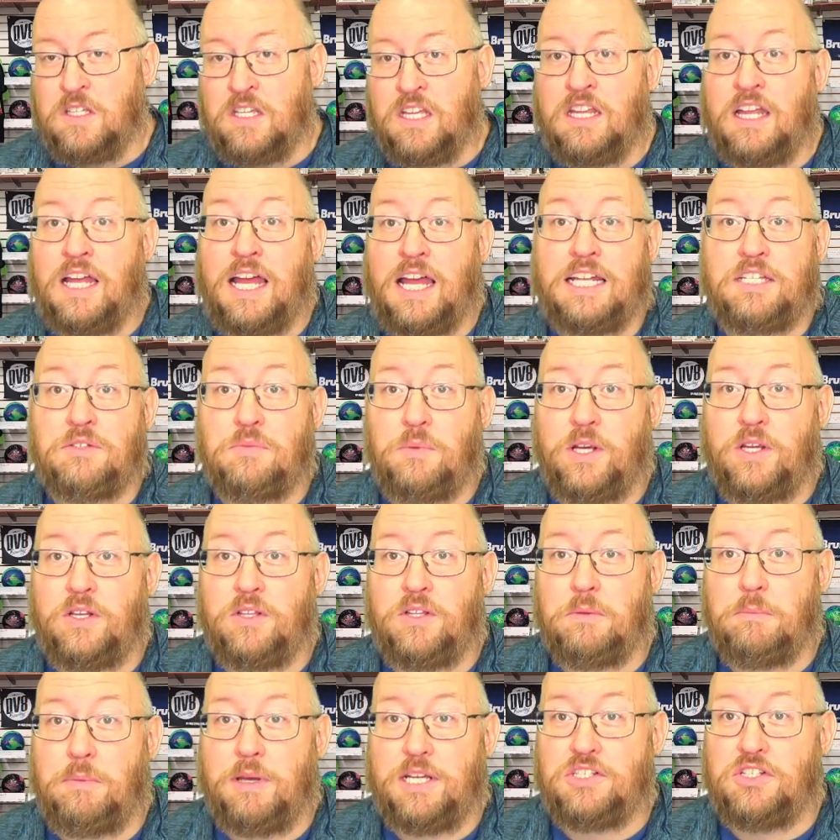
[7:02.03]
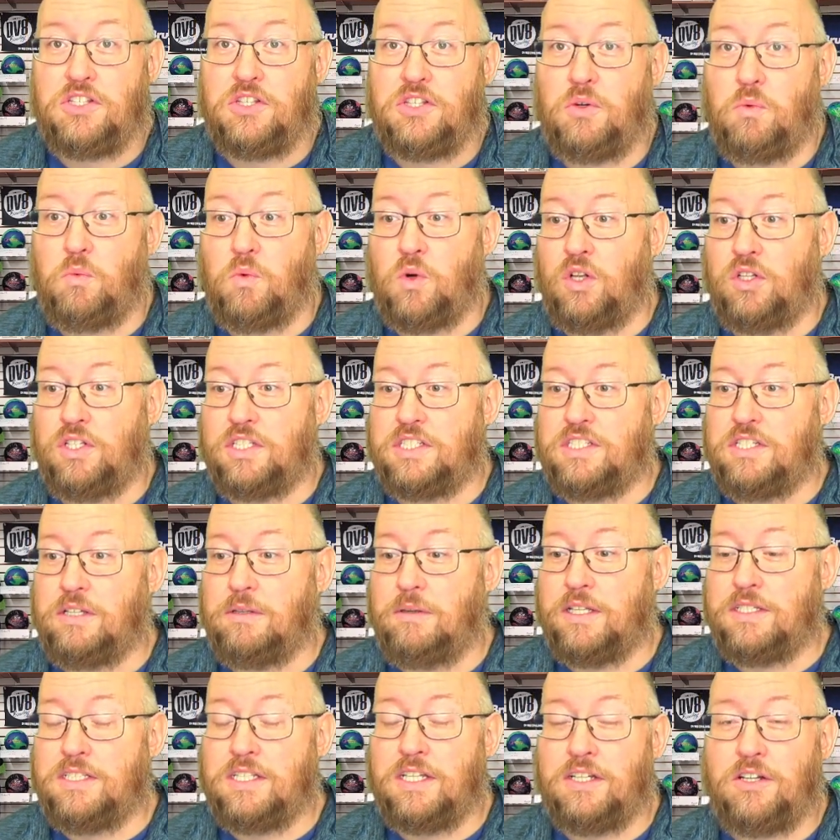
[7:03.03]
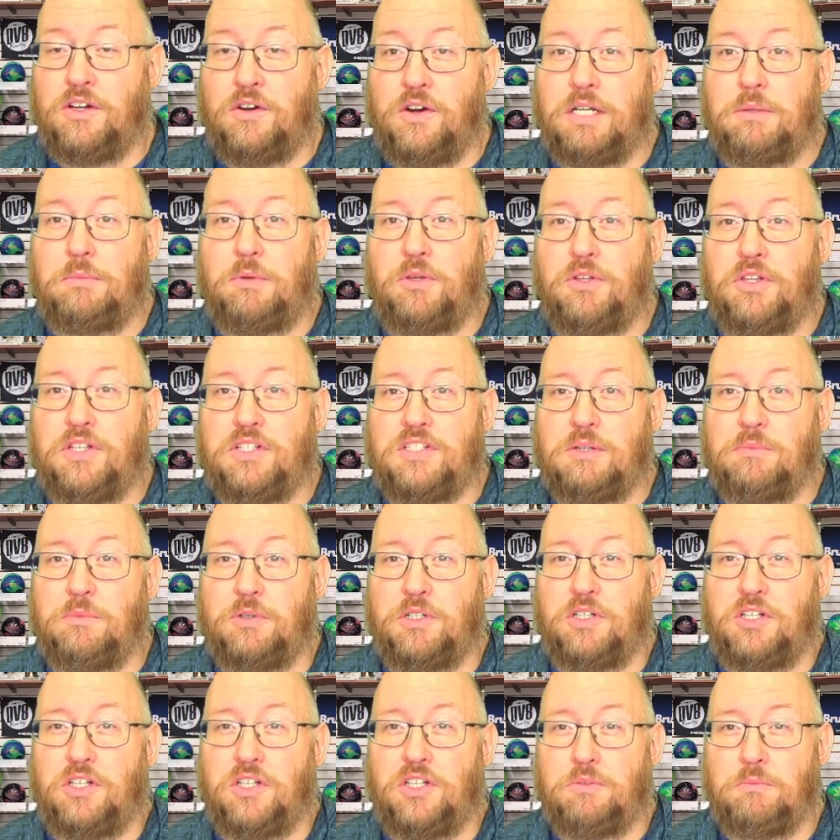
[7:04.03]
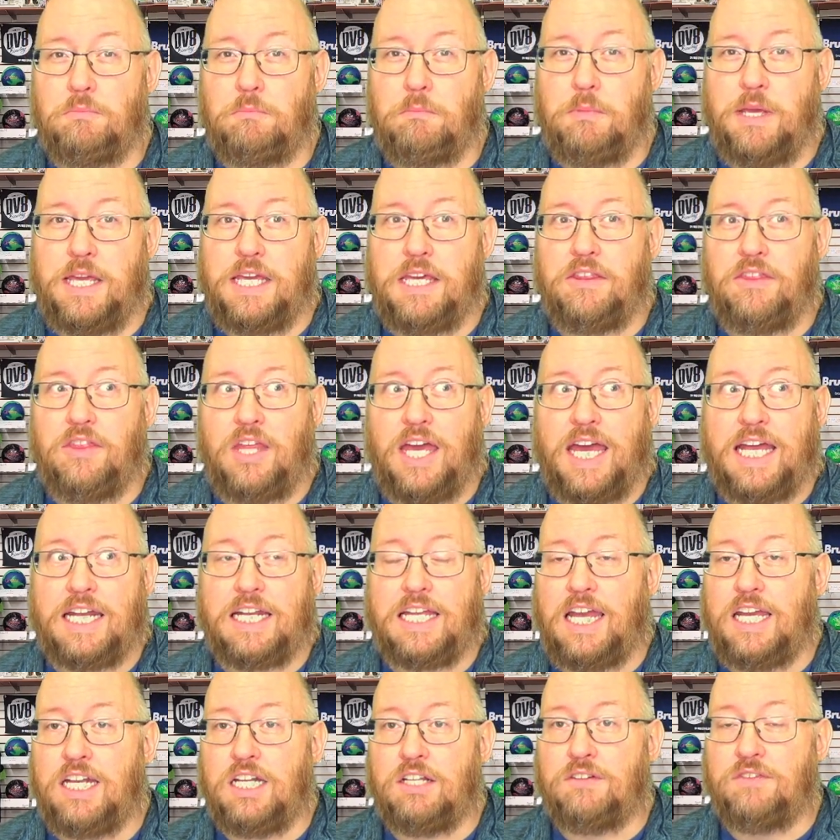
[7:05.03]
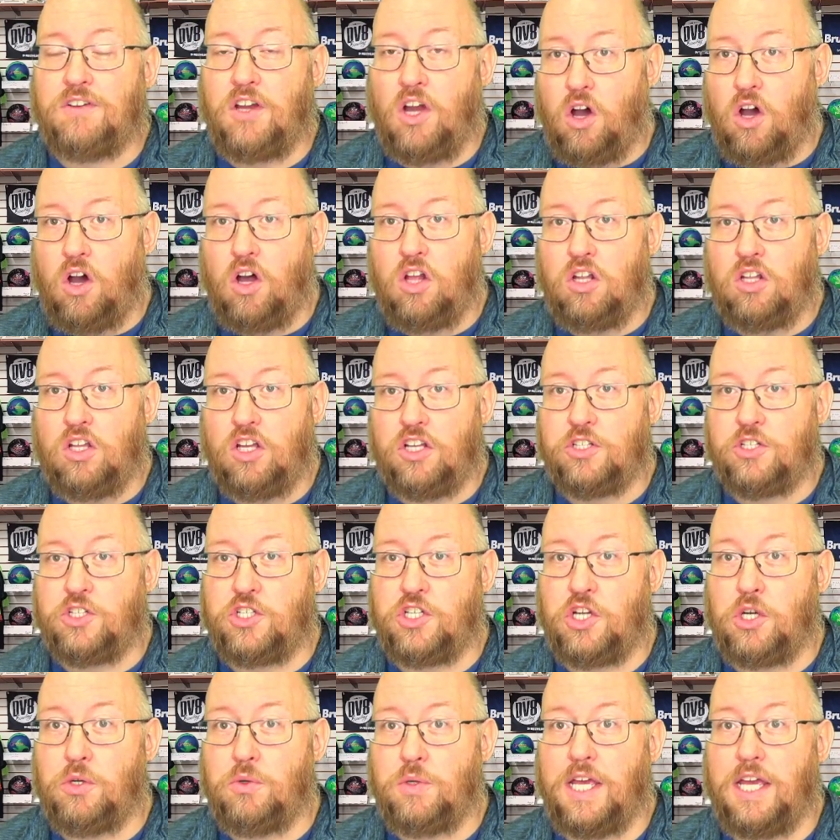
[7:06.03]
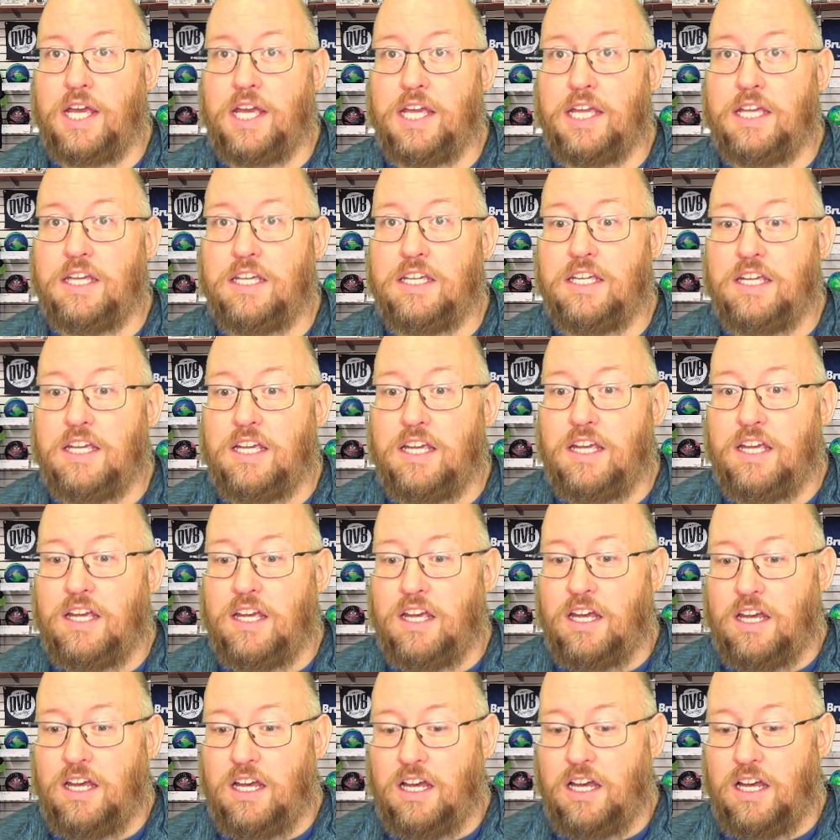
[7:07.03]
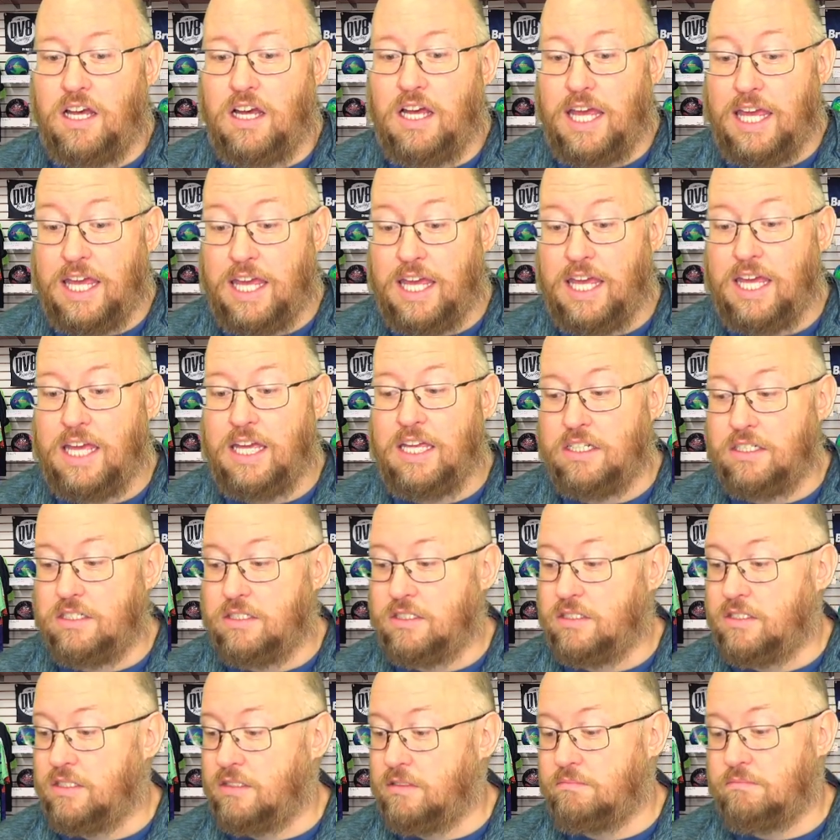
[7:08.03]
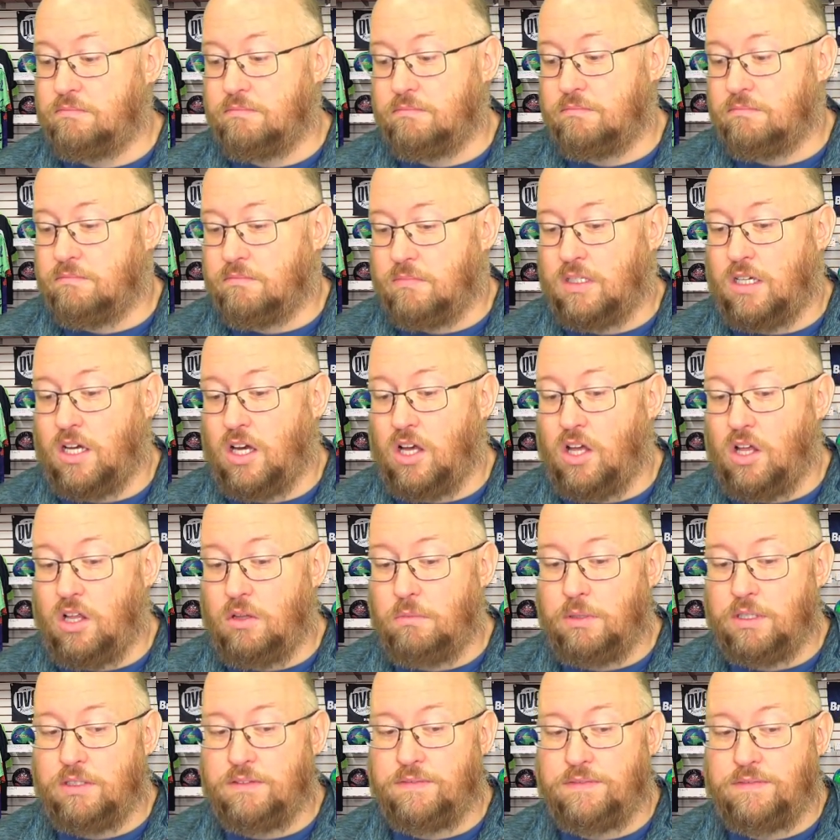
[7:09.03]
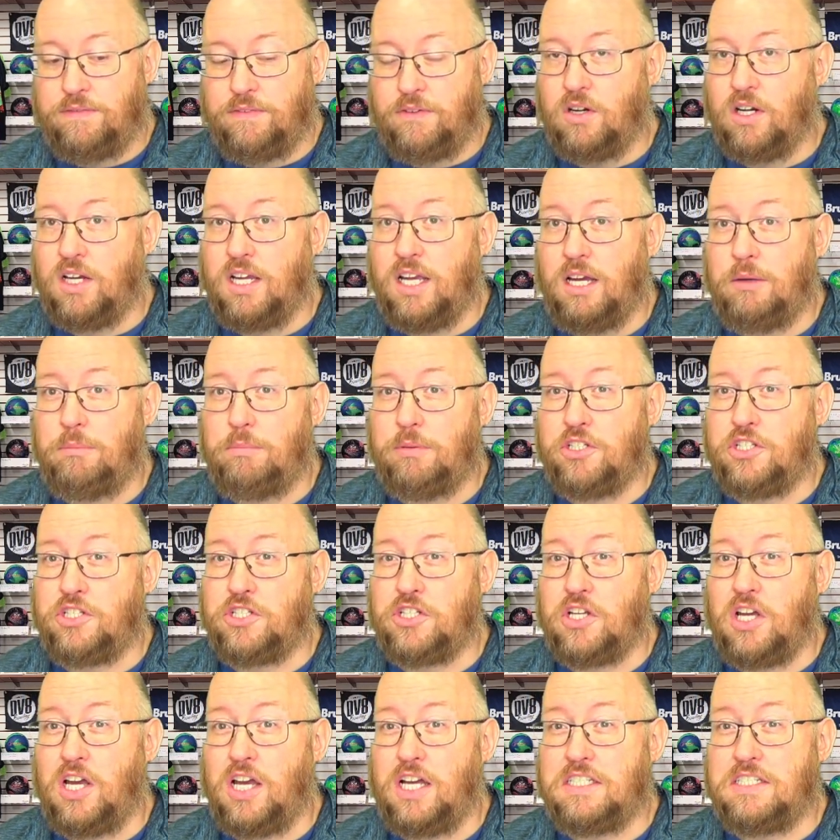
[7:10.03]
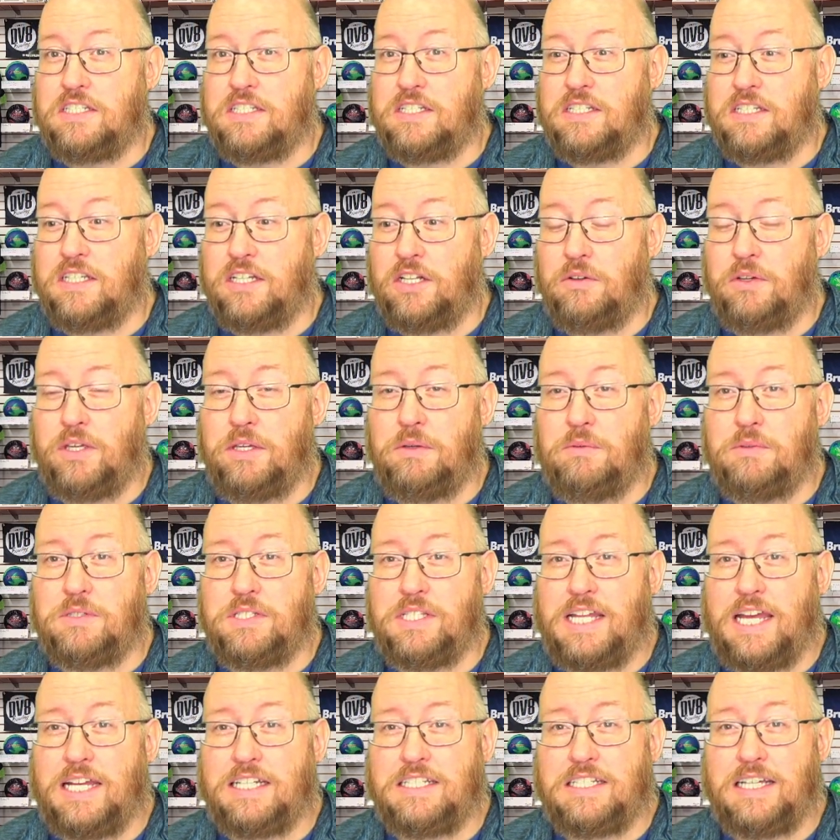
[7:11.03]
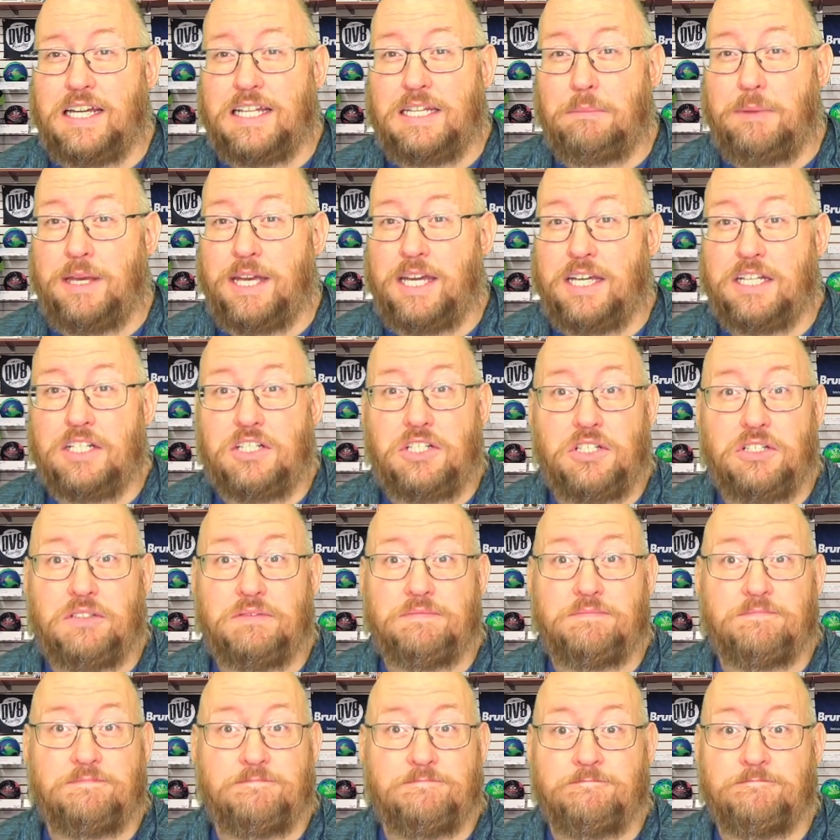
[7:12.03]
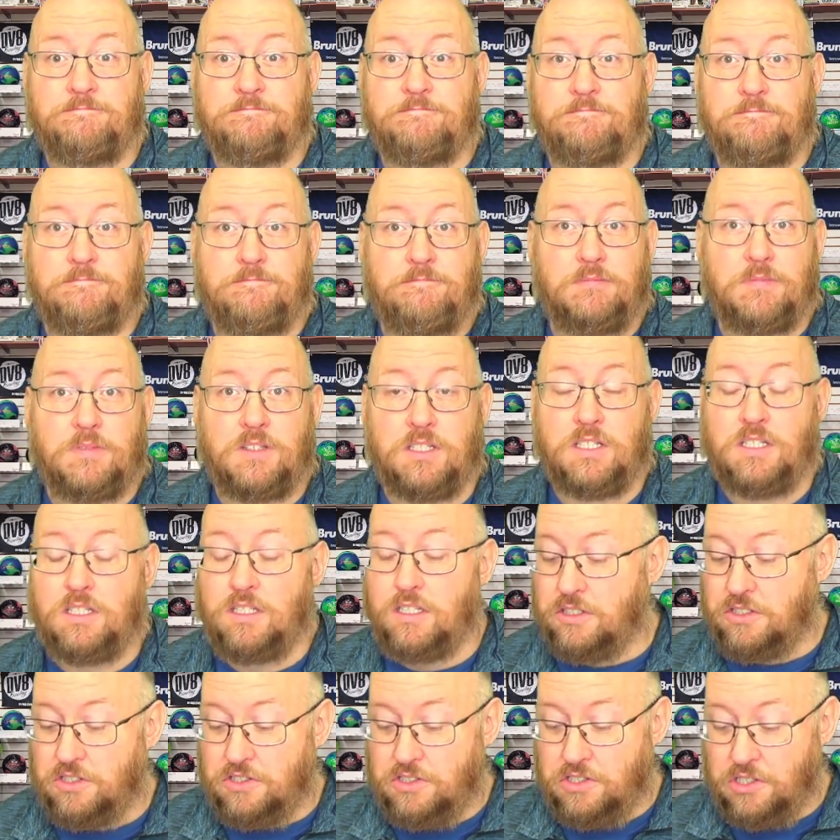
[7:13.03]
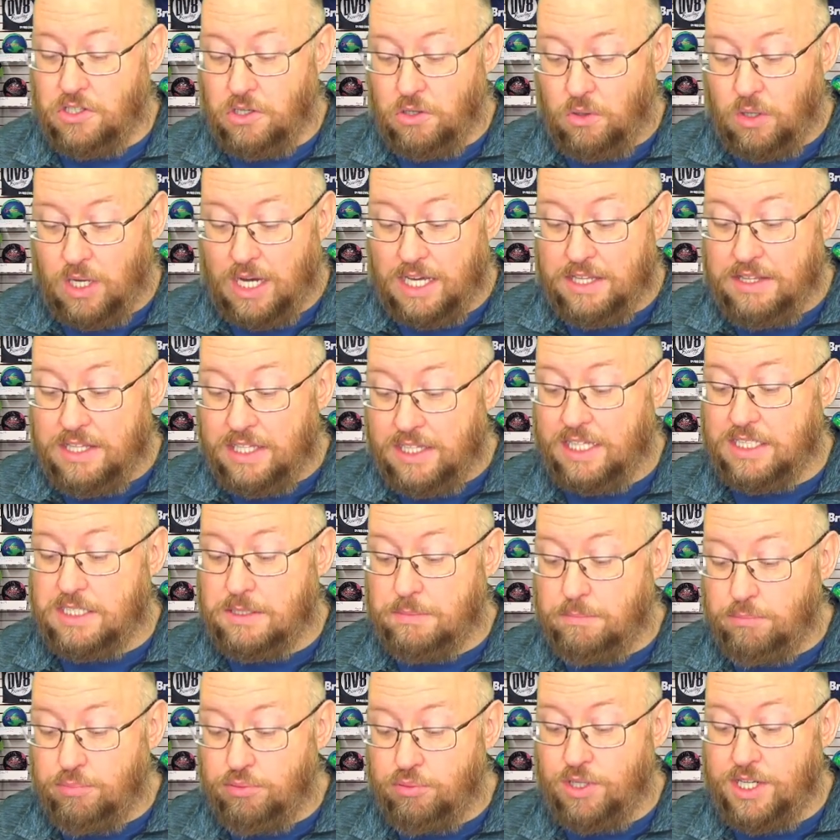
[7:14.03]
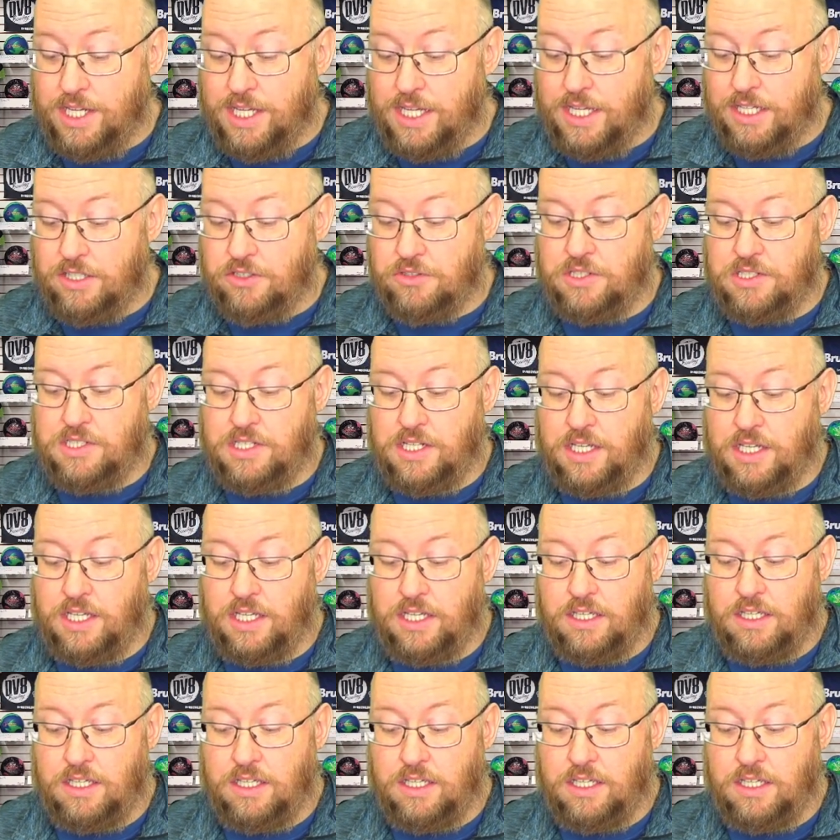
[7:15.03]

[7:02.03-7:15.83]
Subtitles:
That's why you're the best in the world. It's incredible that someone could make that kind of call on show day. And all but for a couple of shots, he was in that title match. So I think that's pretty interesting.